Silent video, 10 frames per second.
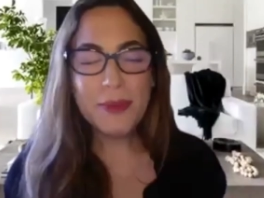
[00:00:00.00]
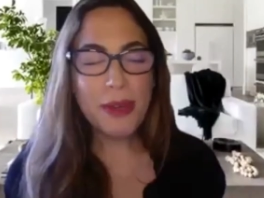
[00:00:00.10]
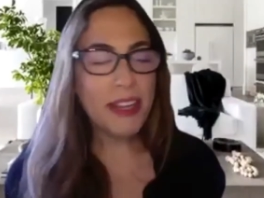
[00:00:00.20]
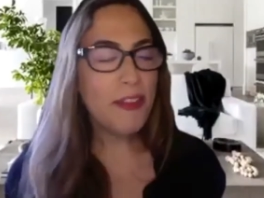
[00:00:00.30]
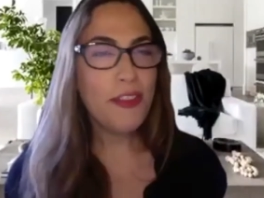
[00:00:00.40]

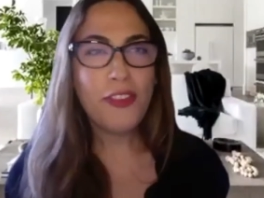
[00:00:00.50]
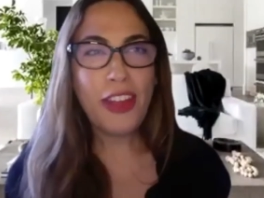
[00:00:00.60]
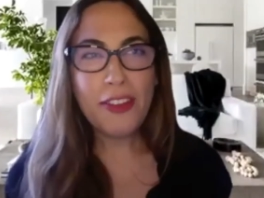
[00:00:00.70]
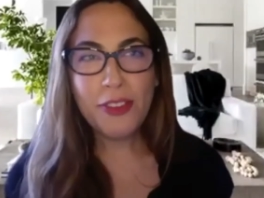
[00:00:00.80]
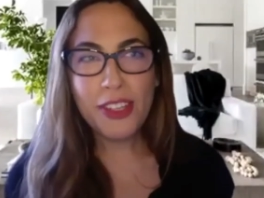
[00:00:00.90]
my
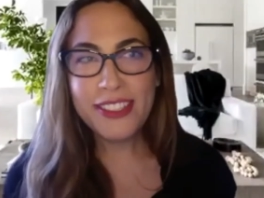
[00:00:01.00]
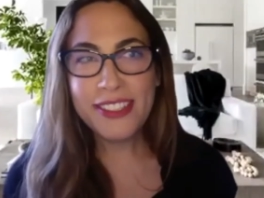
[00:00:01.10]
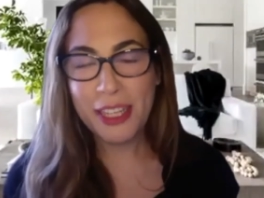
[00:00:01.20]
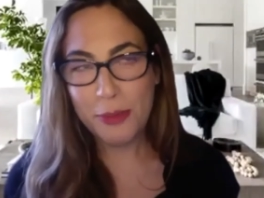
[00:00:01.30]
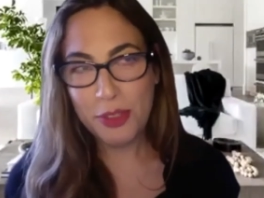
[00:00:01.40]
favorite
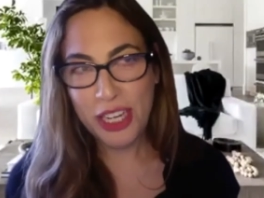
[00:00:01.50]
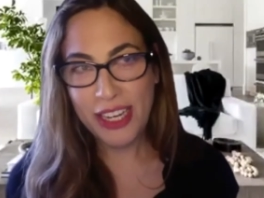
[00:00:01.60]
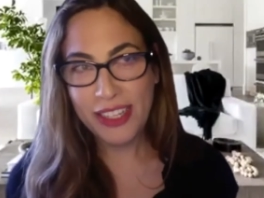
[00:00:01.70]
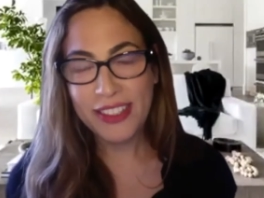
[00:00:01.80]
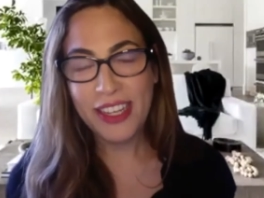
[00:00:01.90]

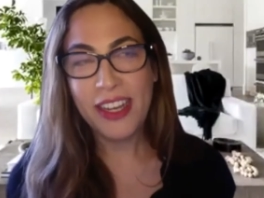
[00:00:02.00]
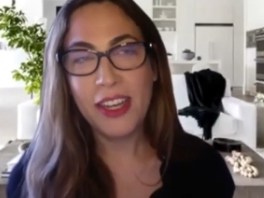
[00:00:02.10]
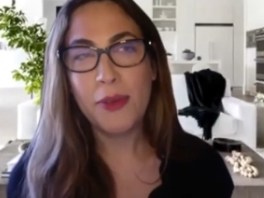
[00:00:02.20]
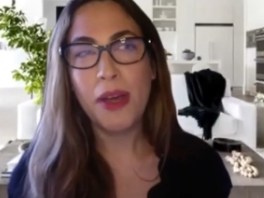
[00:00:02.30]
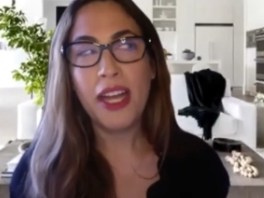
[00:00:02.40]
subject.
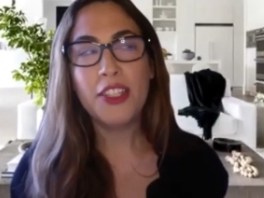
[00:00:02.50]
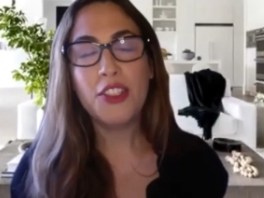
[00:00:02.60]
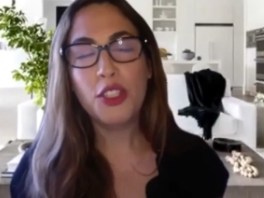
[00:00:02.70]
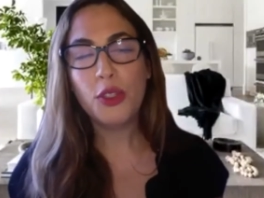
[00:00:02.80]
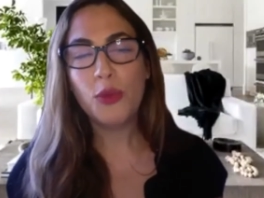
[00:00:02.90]
Um, I
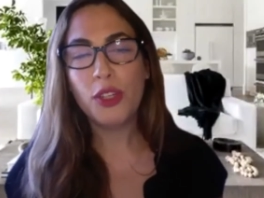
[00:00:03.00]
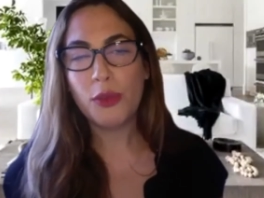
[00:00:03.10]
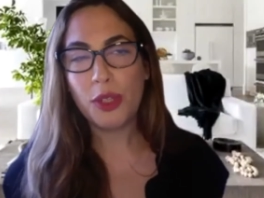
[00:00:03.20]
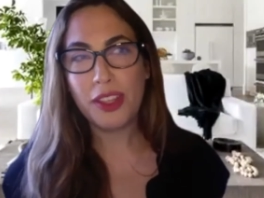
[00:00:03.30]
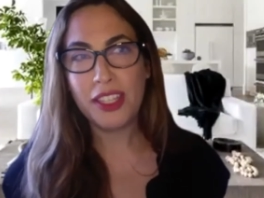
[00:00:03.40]
do work
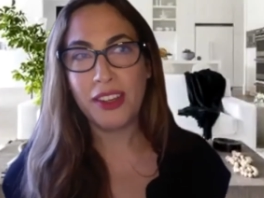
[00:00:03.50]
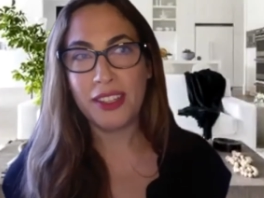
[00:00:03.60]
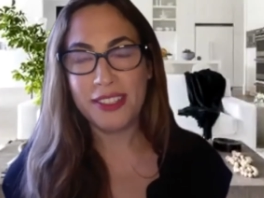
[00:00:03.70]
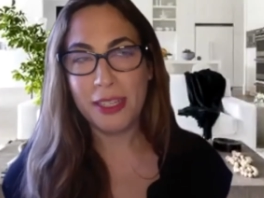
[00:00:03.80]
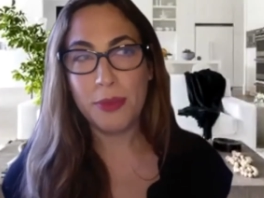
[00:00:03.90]
with the
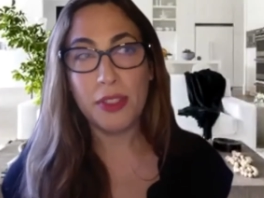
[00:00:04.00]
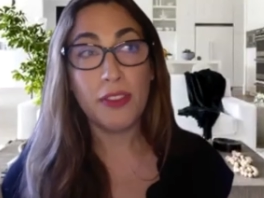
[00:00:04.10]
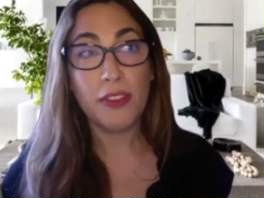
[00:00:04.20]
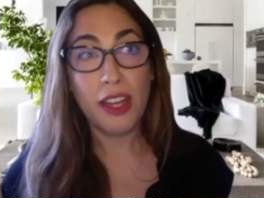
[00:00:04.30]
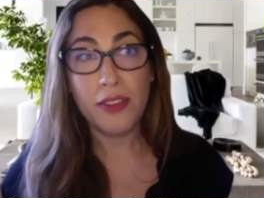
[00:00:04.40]
concept of
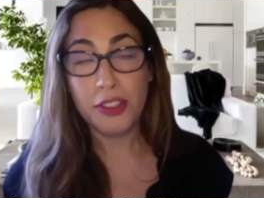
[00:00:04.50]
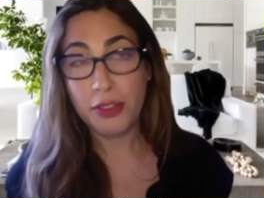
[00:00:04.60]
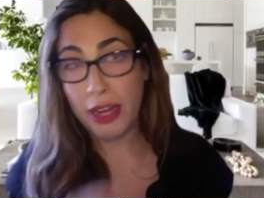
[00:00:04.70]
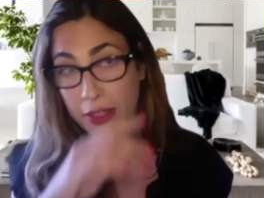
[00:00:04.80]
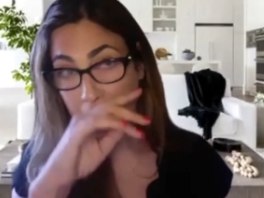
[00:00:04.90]
law of
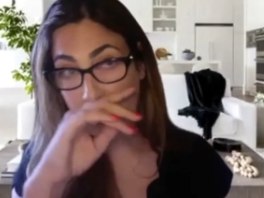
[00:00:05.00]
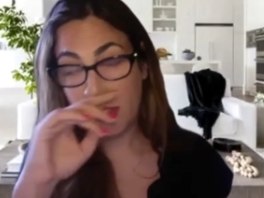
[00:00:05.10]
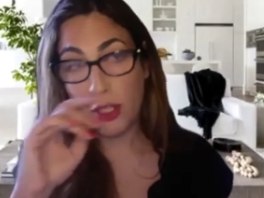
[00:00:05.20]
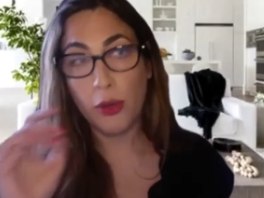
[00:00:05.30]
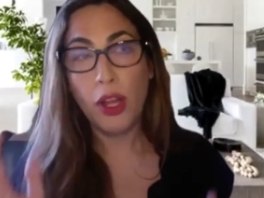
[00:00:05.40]
attraction.
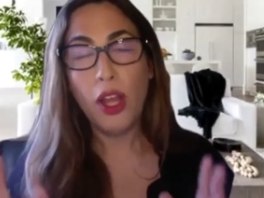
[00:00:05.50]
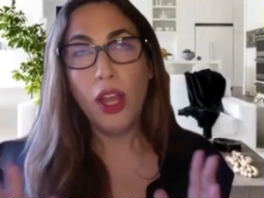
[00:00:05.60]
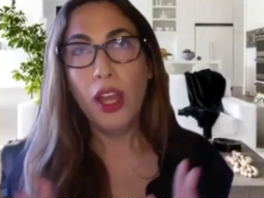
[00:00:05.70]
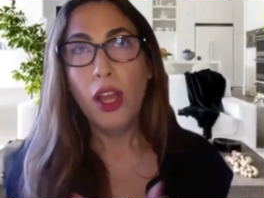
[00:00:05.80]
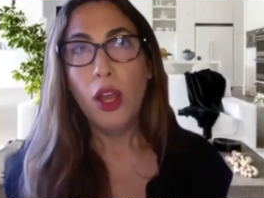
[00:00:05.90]
So,
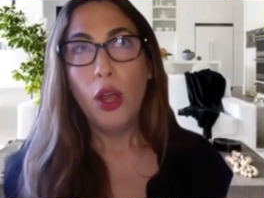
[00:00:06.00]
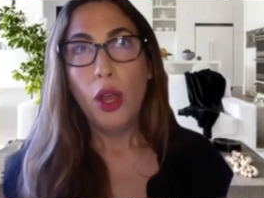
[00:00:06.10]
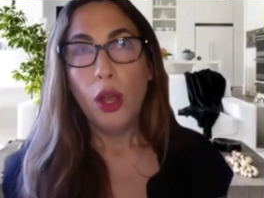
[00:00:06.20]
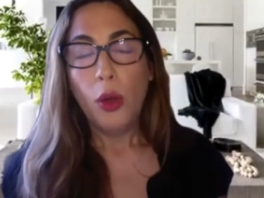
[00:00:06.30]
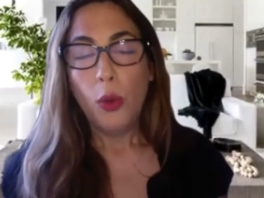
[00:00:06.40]

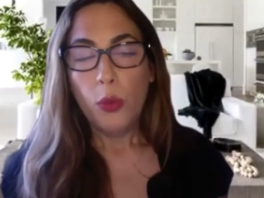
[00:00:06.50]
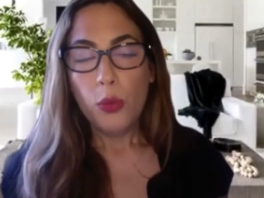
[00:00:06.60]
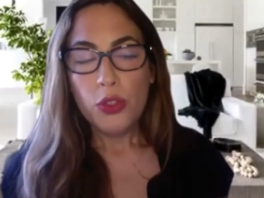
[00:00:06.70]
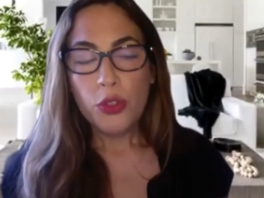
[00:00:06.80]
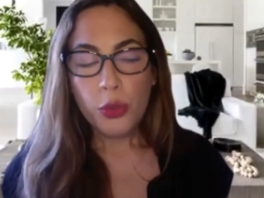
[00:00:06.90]

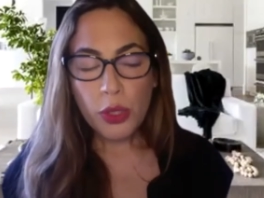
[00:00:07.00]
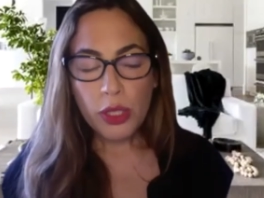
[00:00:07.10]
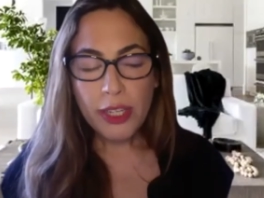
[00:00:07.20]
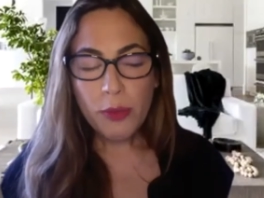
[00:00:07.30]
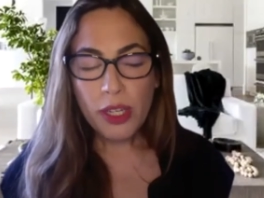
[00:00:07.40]

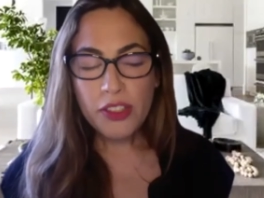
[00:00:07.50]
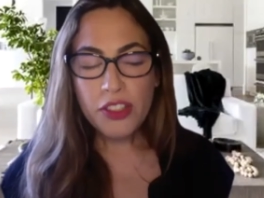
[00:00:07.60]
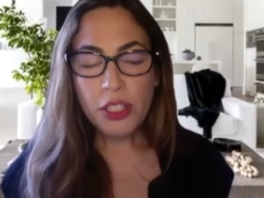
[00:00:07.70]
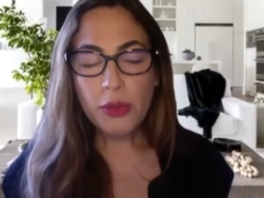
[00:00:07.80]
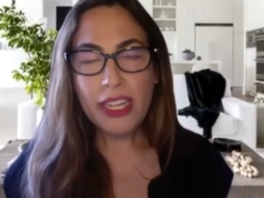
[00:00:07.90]
truly,
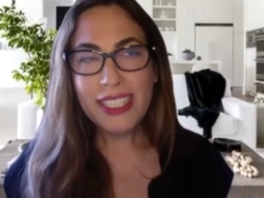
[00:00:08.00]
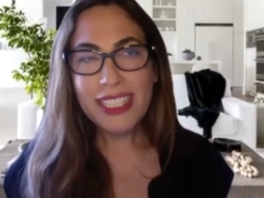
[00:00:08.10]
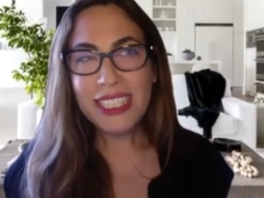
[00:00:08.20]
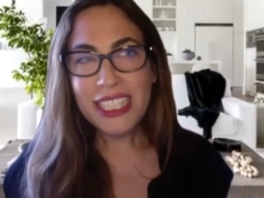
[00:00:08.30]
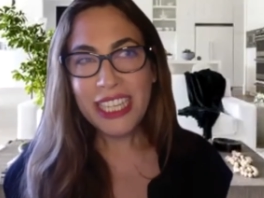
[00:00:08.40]
once you get
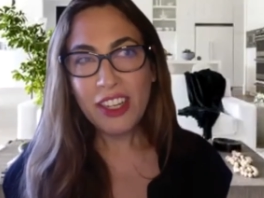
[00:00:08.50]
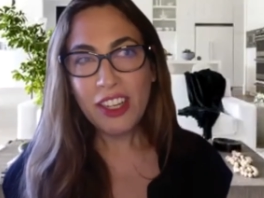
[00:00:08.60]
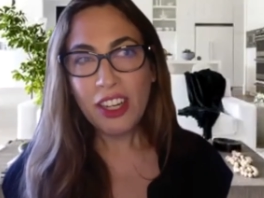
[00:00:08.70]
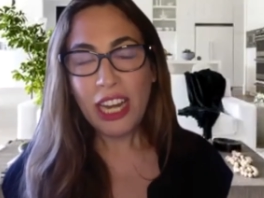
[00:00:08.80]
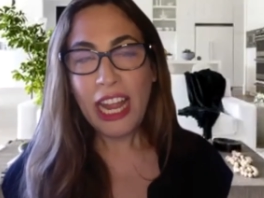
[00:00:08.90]

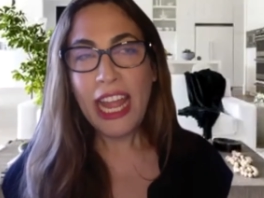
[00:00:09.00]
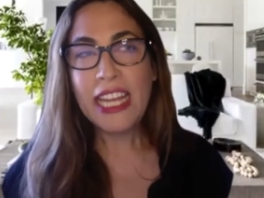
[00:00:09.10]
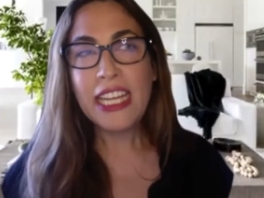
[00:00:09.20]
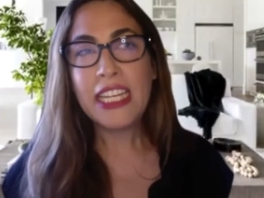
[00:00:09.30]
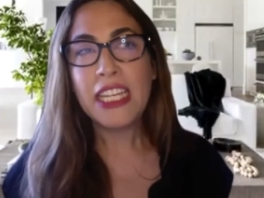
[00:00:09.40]
clear
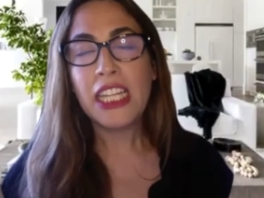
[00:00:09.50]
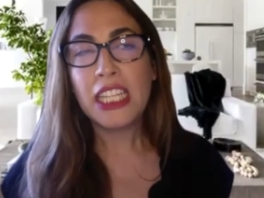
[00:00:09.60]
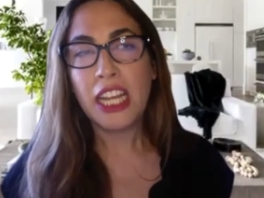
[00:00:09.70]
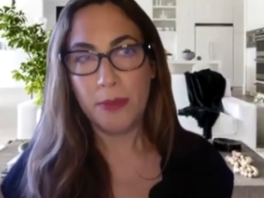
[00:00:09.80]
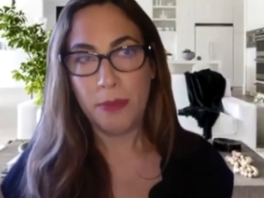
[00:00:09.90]
and in
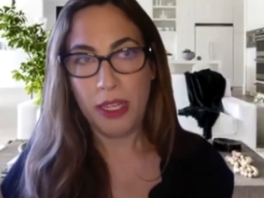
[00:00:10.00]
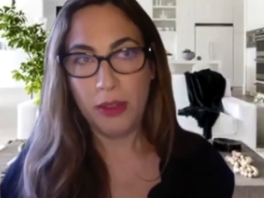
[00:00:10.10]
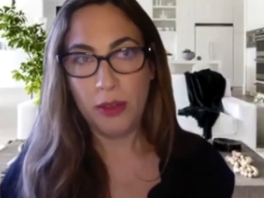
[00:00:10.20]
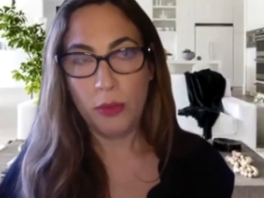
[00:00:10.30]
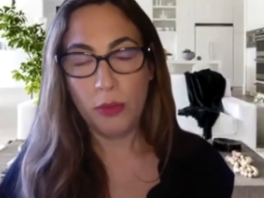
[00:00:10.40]
alignment,
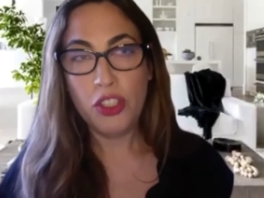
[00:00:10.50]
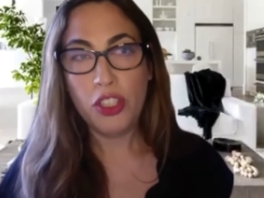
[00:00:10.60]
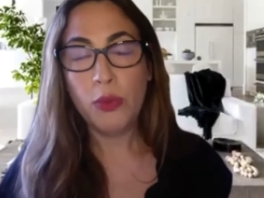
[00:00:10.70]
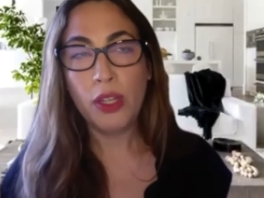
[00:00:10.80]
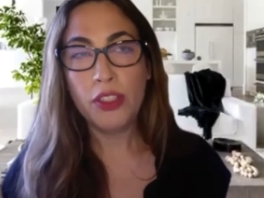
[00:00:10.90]
which
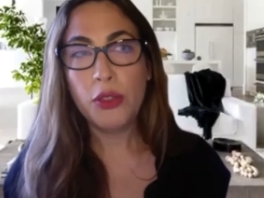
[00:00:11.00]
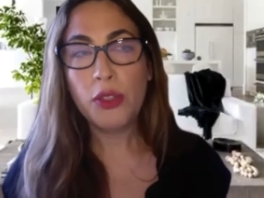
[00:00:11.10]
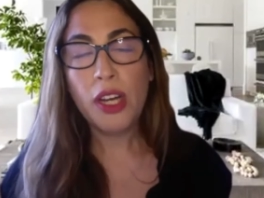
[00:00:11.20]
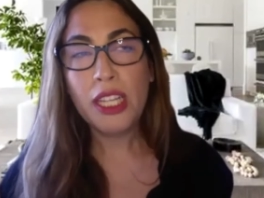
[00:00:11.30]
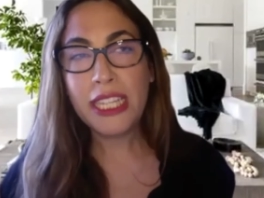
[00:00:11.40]
you want to
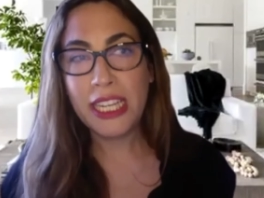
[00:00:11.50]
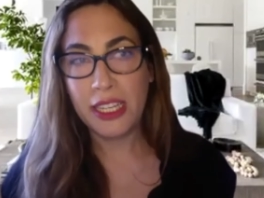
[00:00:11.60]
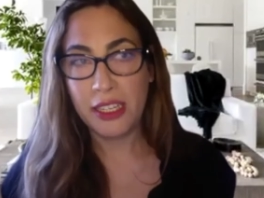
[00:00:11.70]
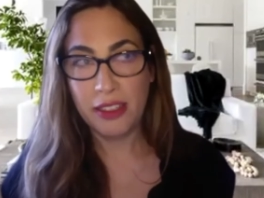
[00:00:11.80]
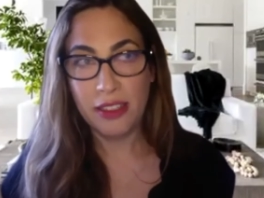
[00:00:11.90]
call in,